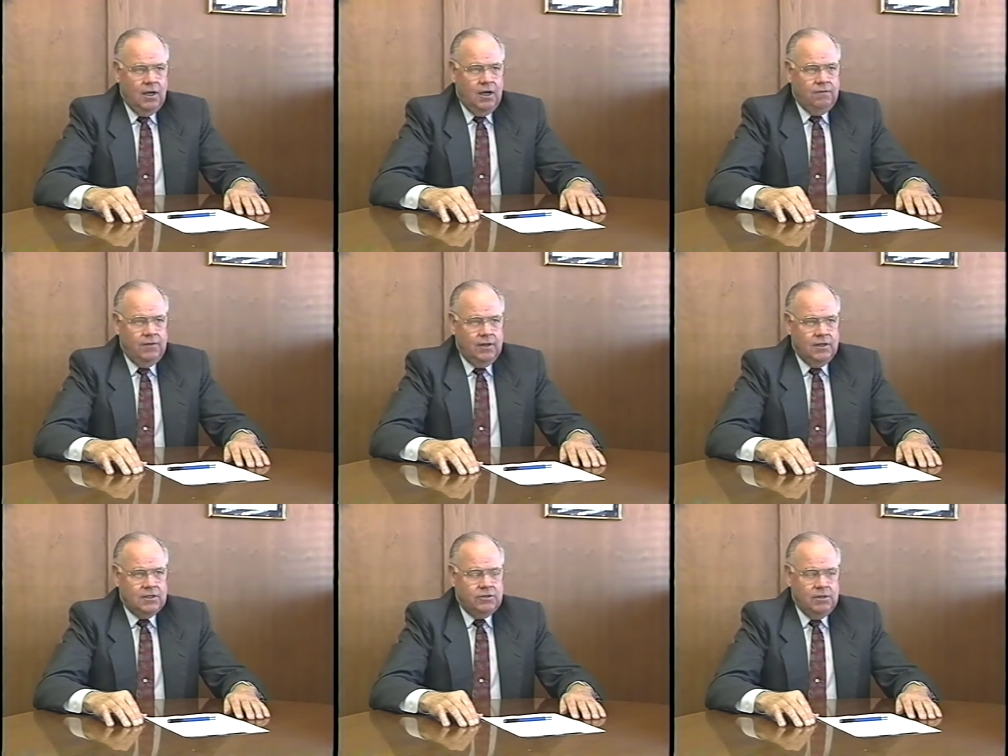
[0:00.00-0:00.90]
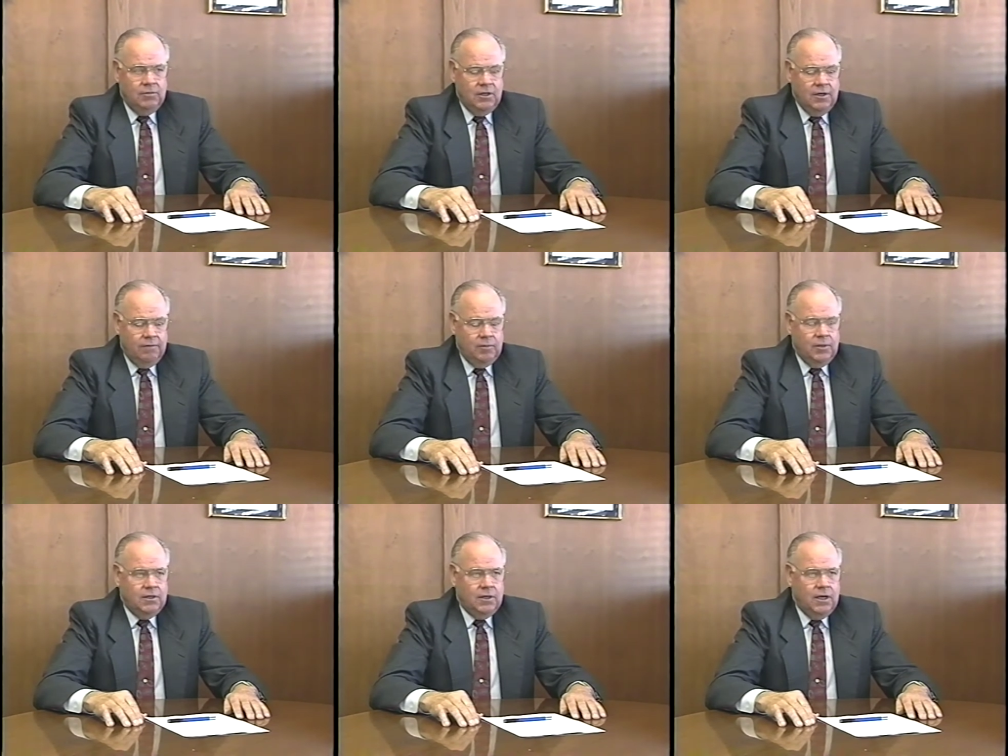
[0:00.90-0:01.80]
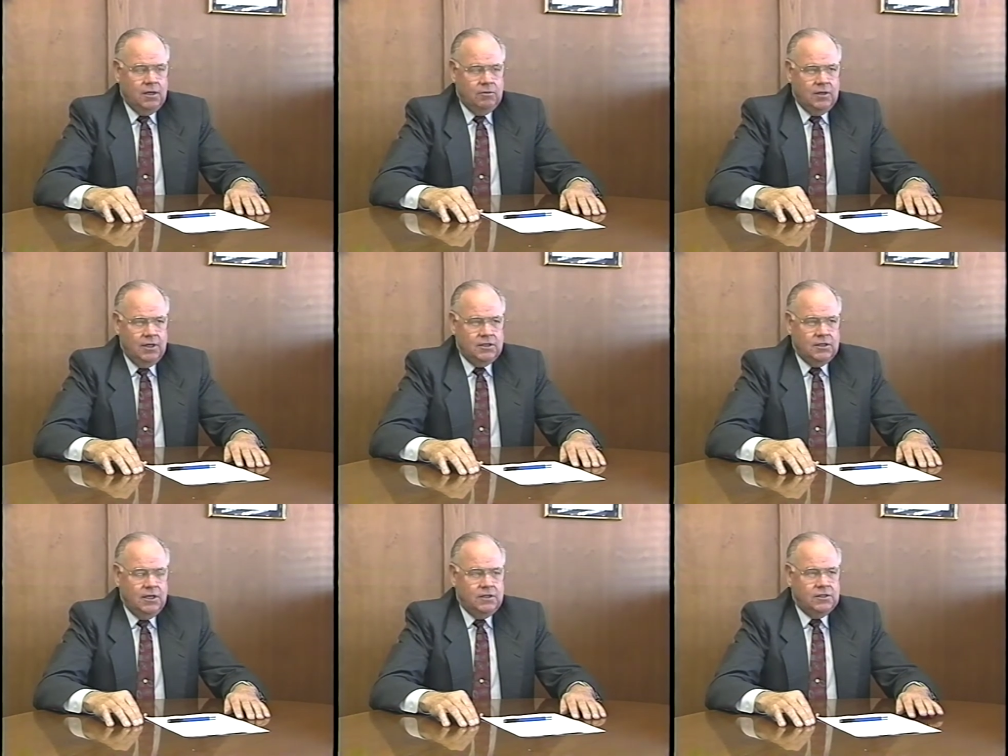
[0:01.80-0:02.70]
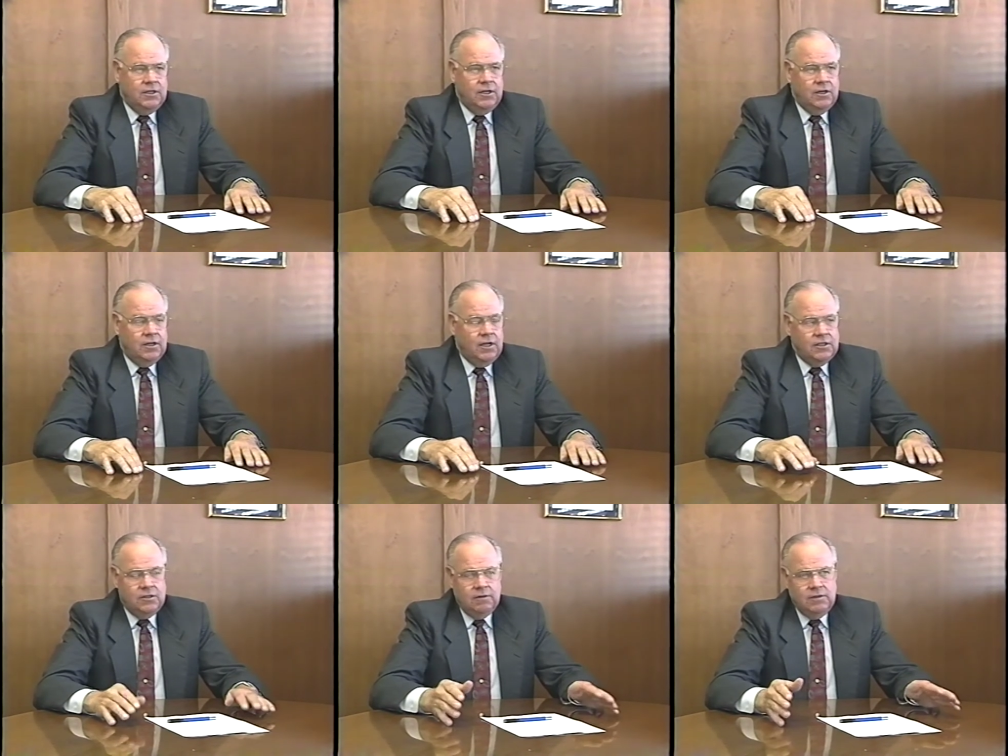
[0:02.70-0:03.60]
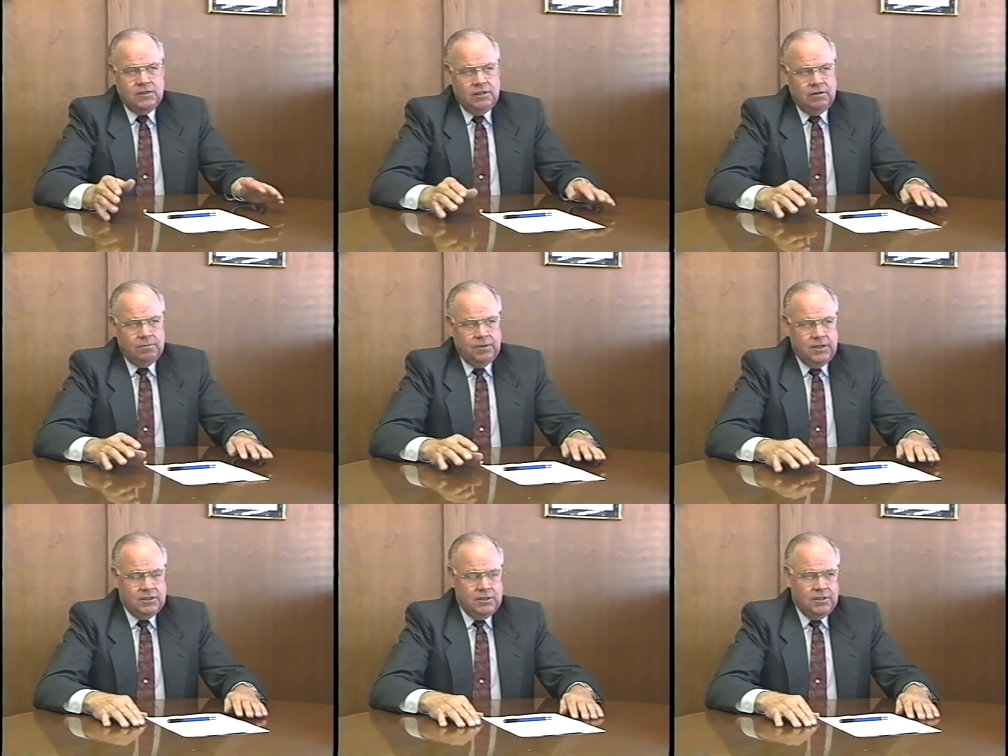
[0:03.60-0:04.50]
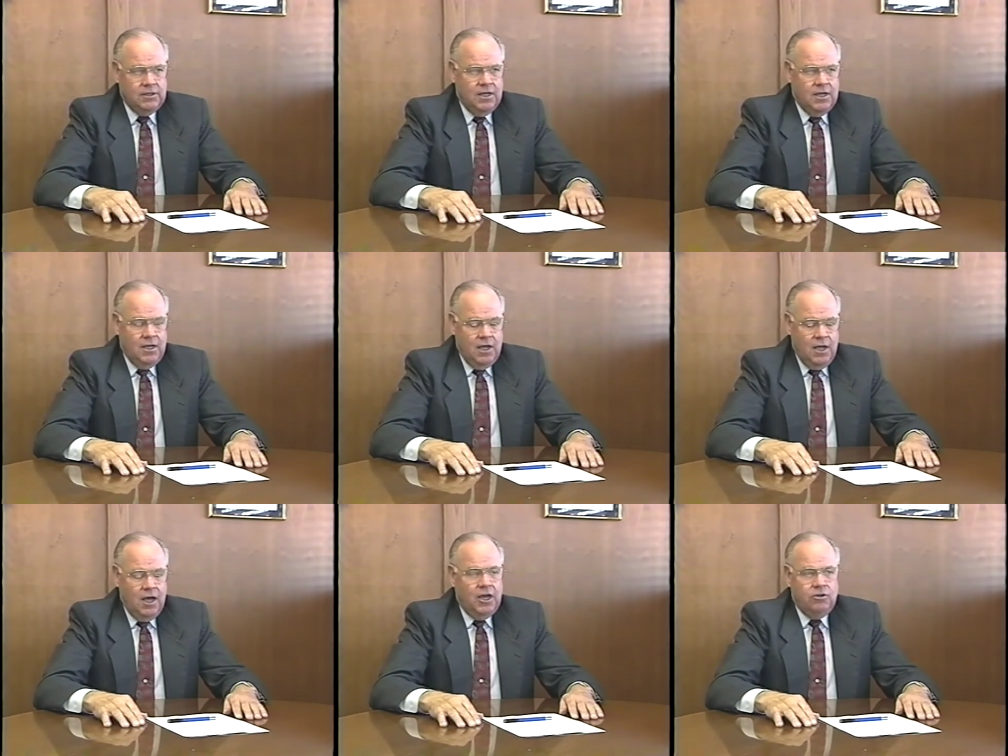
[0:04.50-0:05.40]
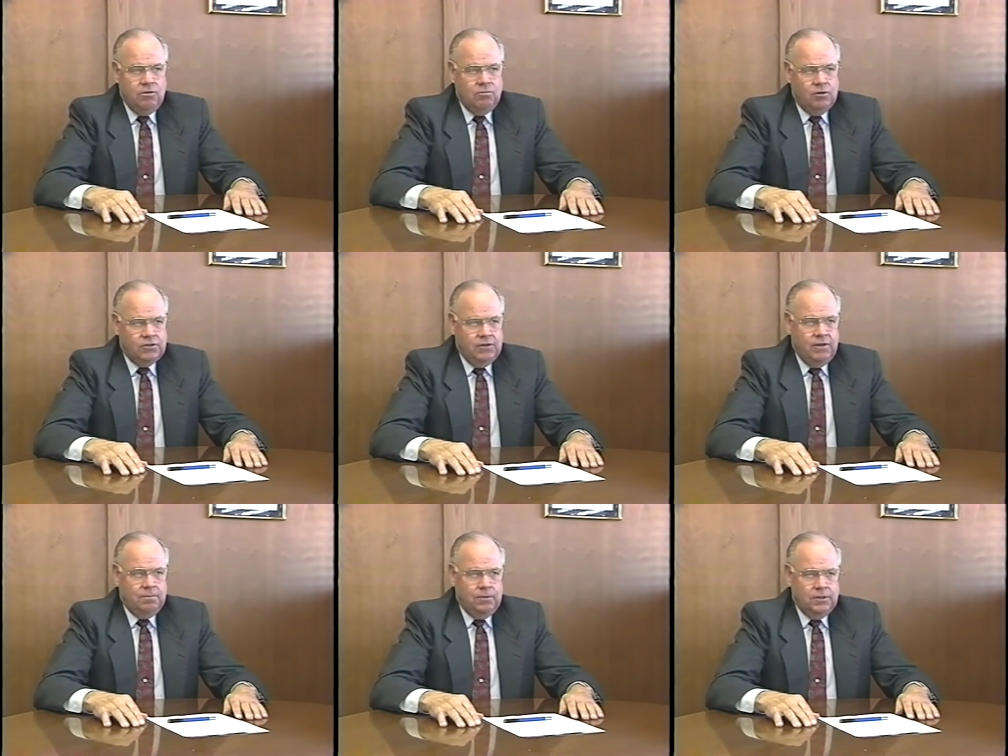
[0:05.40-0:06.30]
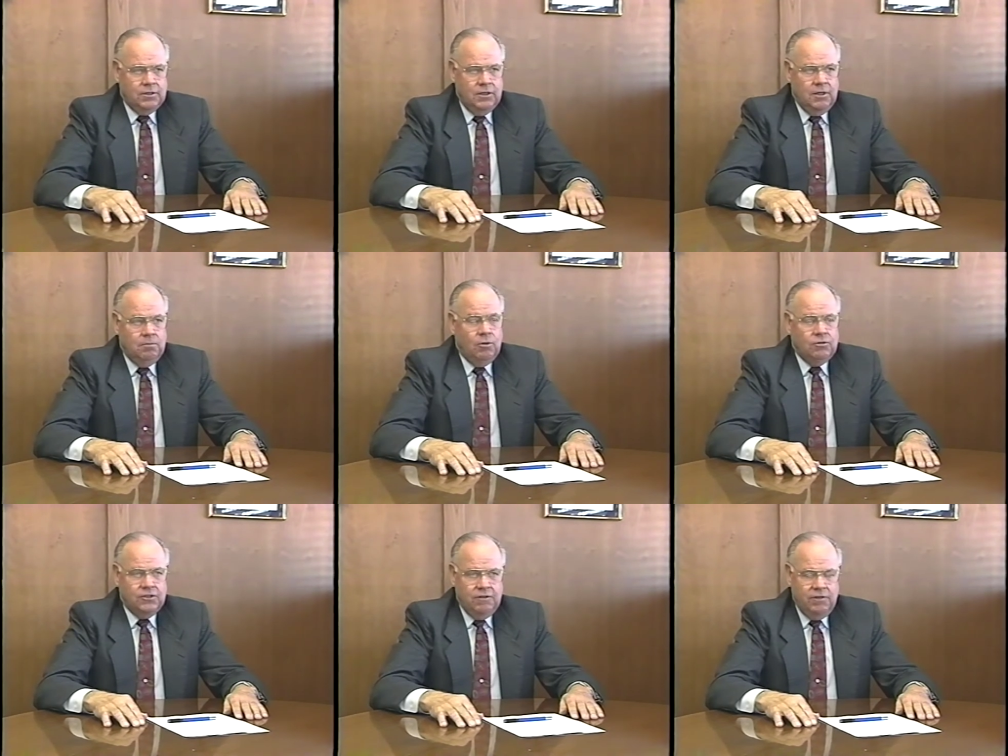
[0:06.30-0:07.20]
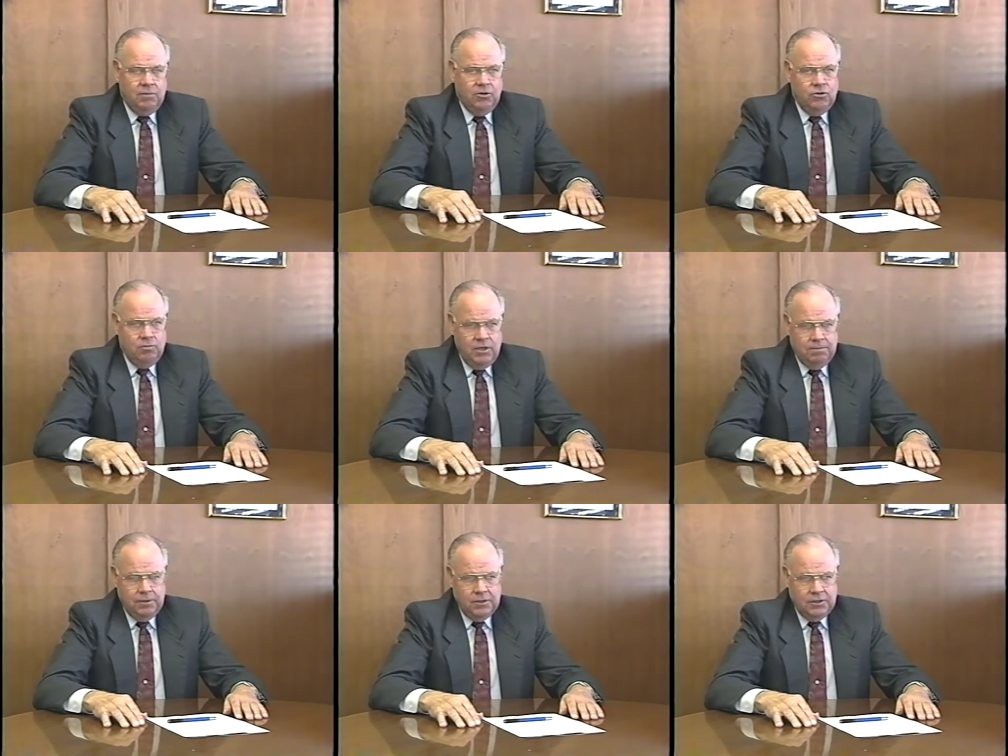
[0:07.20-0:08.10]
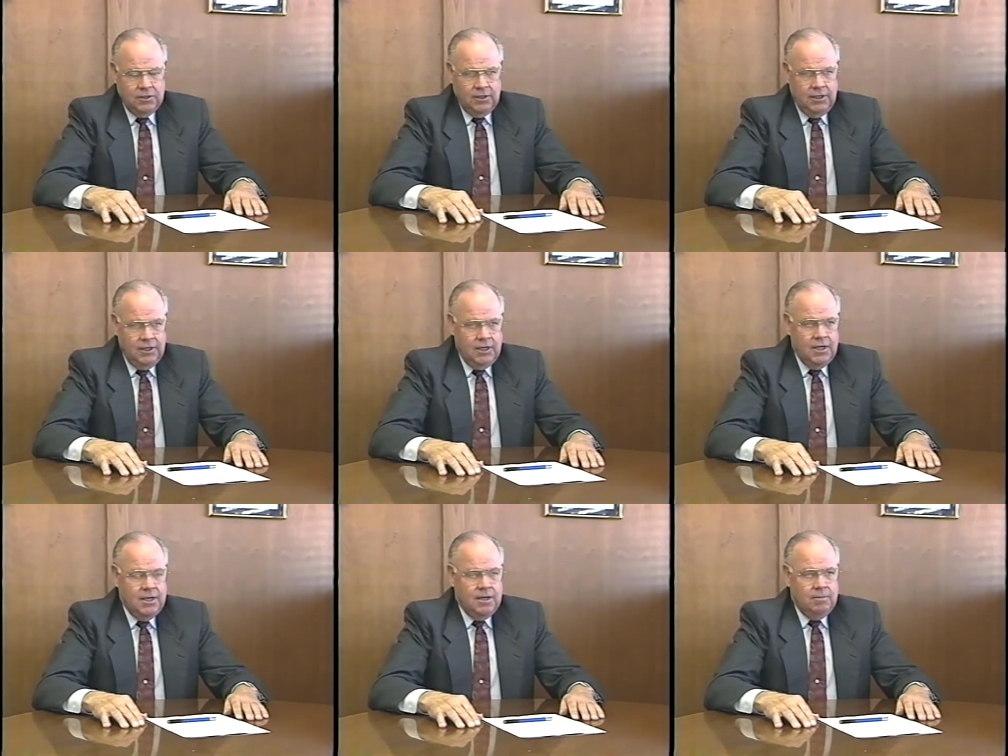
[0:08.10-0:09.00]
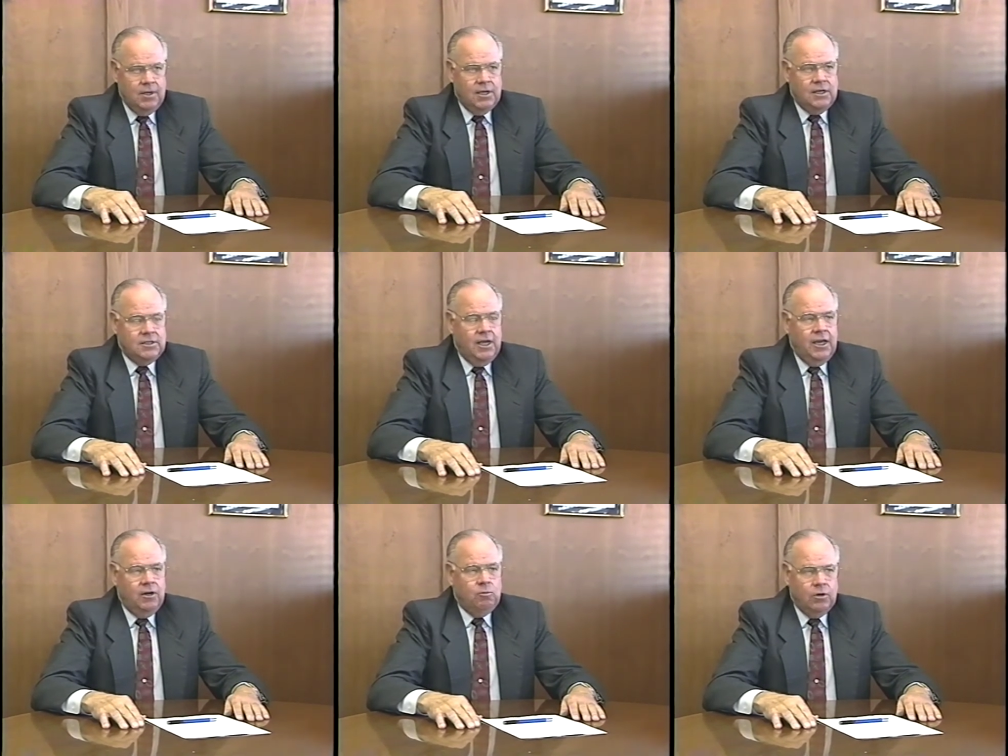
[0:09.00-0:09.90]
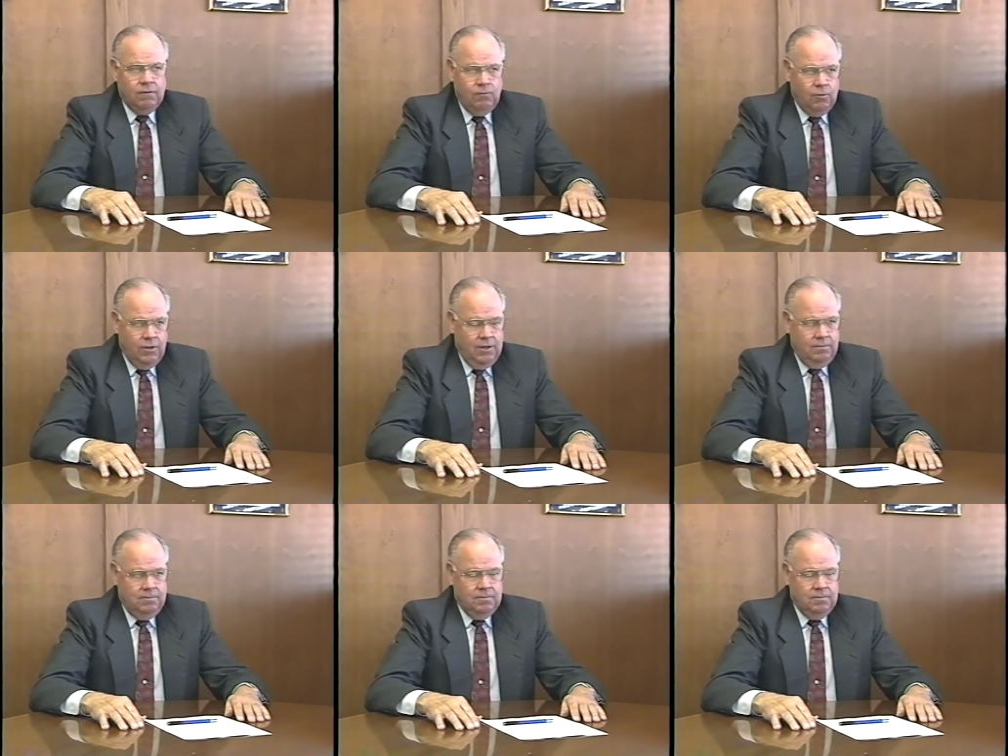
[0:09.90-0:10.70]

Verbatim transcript: I felt extremely comfortable in talking with legislators the year that I served as interim president. I knew most of them personally. Most of them knew me personally because I had worked for them.